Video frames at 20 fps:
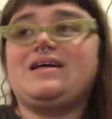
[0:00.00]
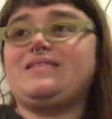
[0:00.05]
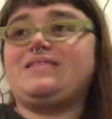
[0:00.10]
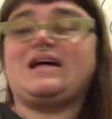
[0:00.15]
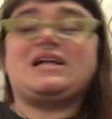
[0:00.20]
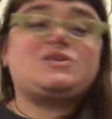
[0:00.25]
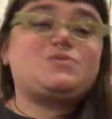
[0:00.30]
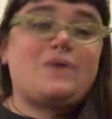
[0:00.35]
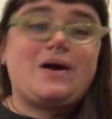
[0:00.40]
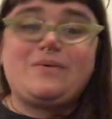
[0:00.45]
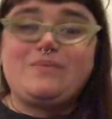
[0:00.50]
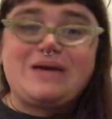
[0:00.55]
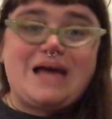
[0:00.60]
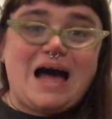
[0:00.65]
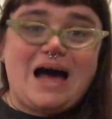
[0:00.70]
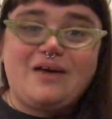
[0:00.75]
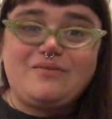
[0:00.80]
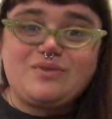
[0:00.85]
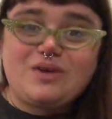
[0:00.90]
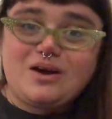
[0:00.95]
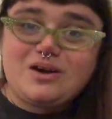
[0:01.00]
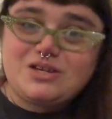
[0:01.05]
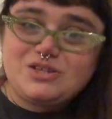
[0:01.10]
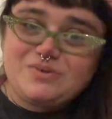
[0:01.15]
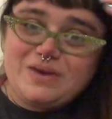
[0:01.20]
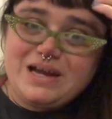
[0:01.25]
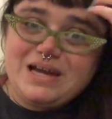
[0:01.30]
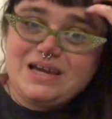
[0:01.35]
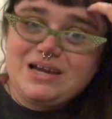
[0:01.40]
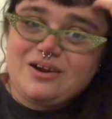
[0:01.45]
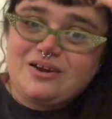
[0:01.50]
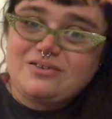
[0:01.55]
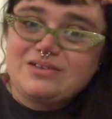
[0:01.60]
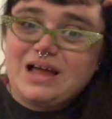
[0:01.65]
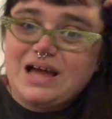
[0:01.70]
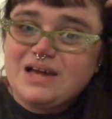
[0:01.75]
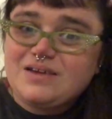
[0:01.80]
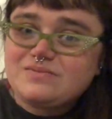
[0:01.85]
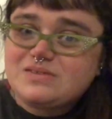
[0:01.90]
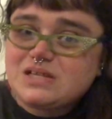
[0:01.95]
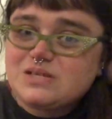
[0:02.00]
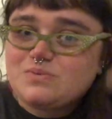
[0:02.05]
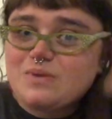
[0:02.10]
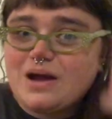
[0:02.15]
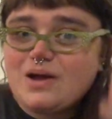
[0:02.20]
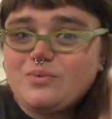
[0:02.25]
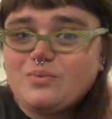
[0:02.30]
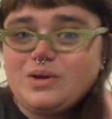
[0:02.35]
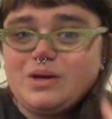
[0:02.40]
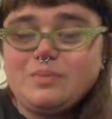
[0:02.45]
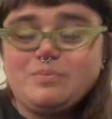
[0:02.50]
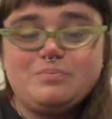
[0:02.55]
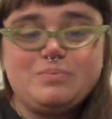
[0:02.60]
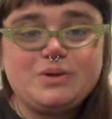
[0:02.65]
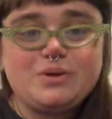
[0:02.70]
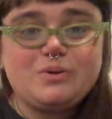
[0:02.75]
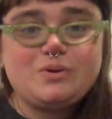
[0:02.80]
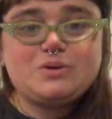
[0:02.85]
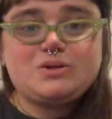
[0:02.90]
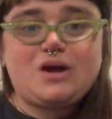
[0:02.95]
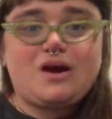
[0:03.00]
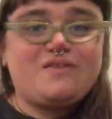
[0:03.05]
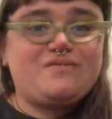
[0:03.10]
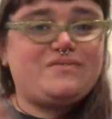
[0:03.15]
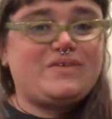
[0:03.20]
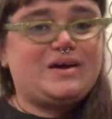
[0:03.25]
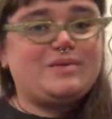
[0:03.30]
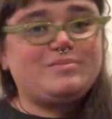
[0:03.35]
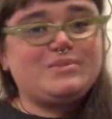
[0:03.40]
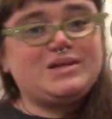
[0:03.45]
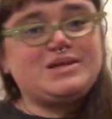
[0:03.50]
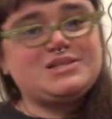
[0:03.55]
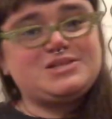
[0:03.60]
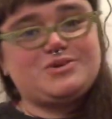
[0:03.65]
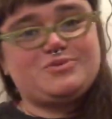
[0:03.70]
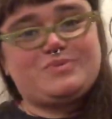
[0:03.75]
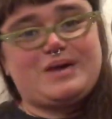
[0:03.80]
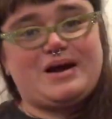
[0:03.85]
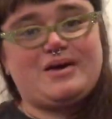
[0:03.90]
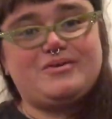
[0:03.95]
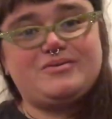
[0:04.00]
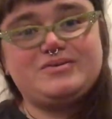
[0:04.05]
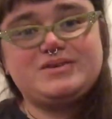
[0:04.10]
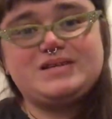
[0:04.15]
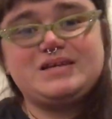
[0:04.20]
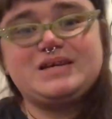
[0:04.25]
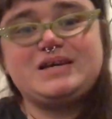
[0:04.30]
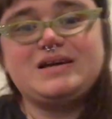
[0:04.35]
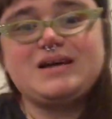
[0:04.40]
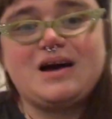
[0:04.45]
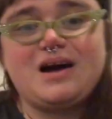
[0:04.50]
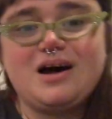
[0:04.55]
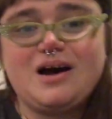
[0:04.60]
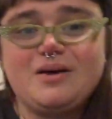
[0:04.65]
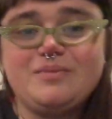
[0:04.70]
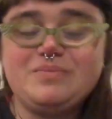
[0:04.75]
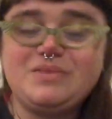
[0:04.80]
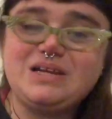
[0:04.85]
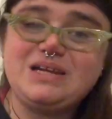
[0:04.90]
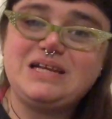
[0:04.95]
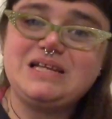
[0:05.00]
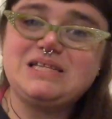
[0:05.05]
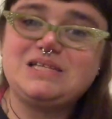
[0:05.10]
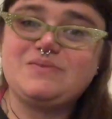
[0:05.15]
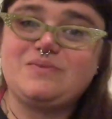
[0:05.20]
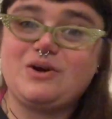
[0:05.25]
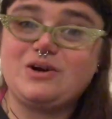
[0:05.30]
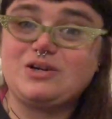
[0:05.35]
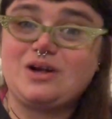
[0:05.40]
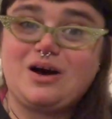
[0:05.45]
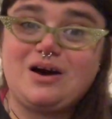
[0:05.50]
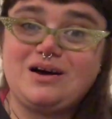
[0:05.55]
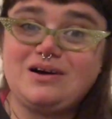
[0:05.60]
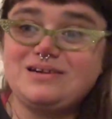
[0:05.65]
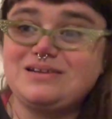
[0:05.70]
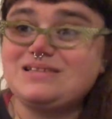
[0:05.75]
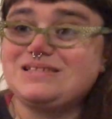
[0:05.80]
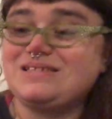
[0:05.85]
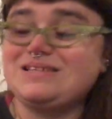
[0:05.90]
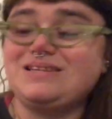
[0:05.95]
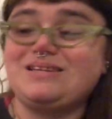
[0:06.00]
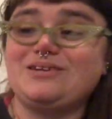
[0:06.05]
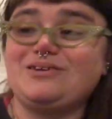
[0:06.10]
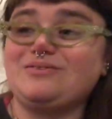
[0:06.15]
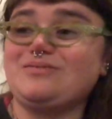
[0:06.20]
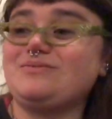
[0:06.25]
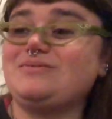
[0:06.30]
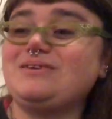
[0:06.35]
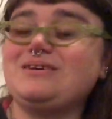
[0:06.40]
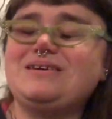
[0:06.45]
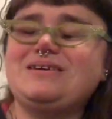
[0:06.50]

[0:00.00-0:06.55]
That's why we have dogs, right, in our lives. That's why we build our families around the needs of our dogs. You know,